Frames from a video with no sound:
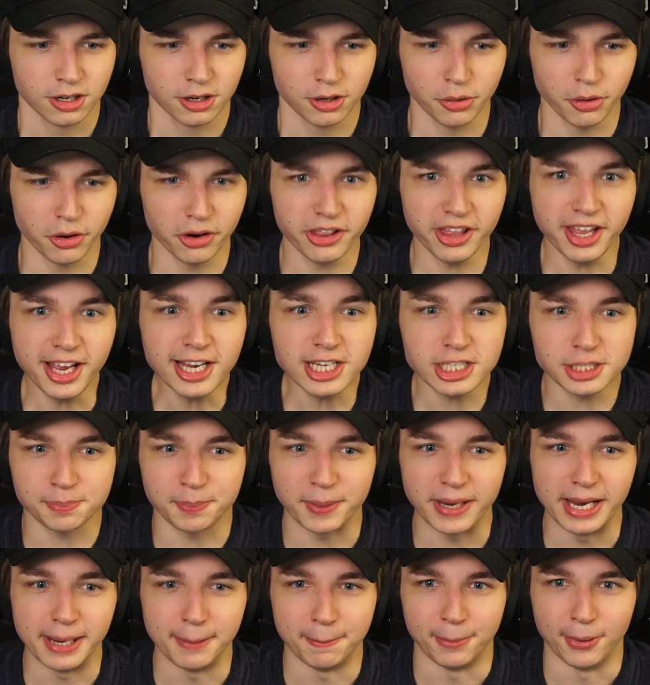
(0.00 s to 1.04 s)
Who are these
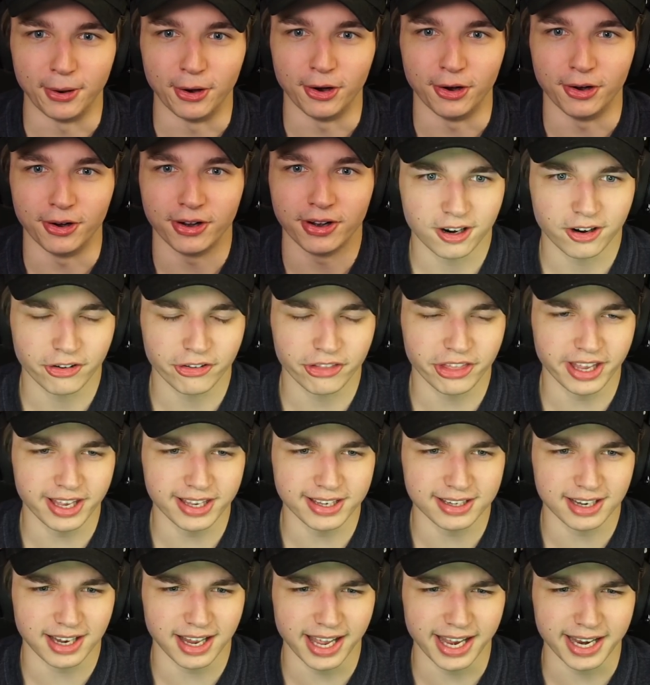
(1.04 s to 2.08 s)
people? Are
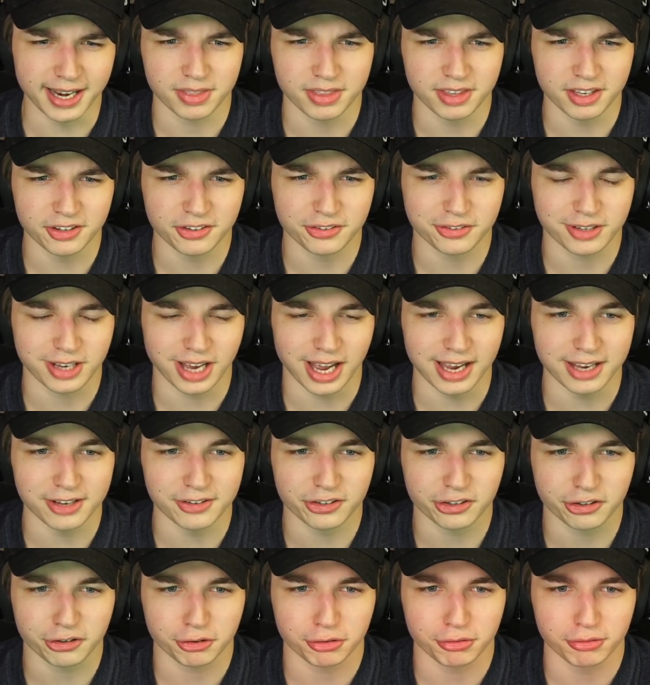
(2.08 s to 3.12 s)
they like this
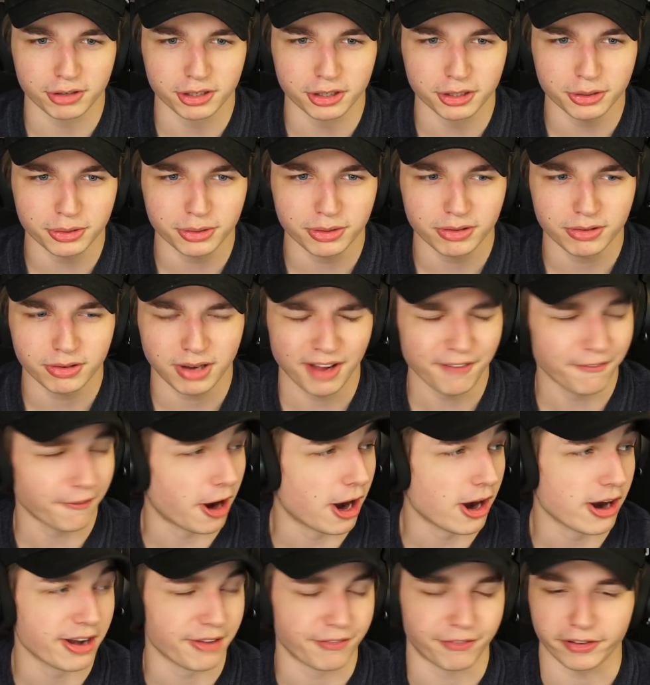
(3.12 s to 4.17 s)
guy's crew? I've
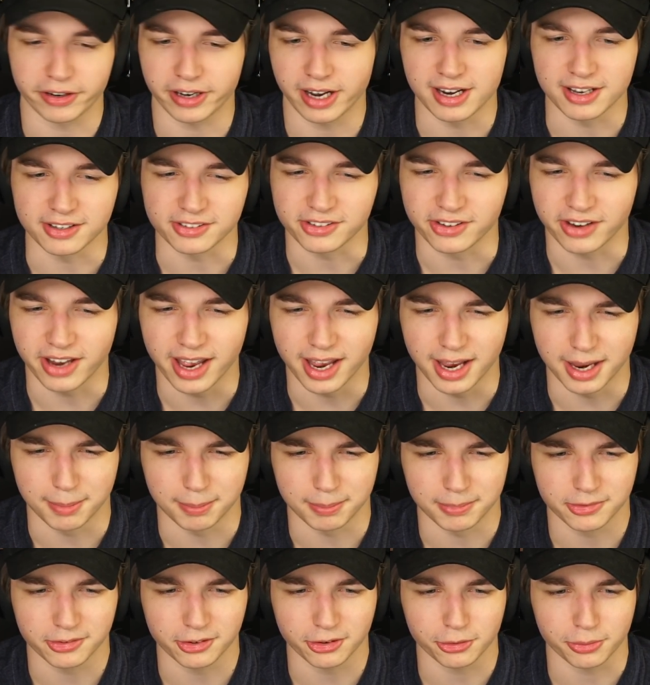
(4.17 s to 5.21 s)
already forgot his
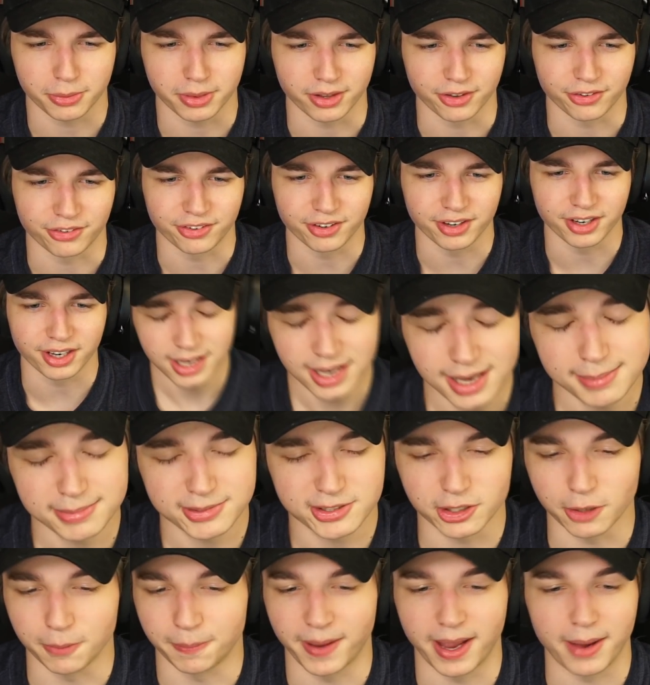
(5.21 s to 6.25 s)
name. Starts with a C. I'm
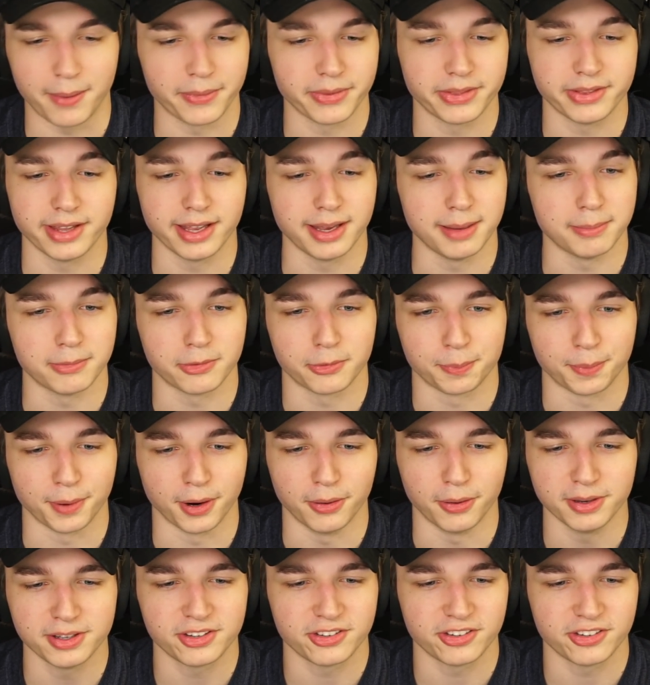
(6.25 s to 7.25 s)
so bad with names, bro. It's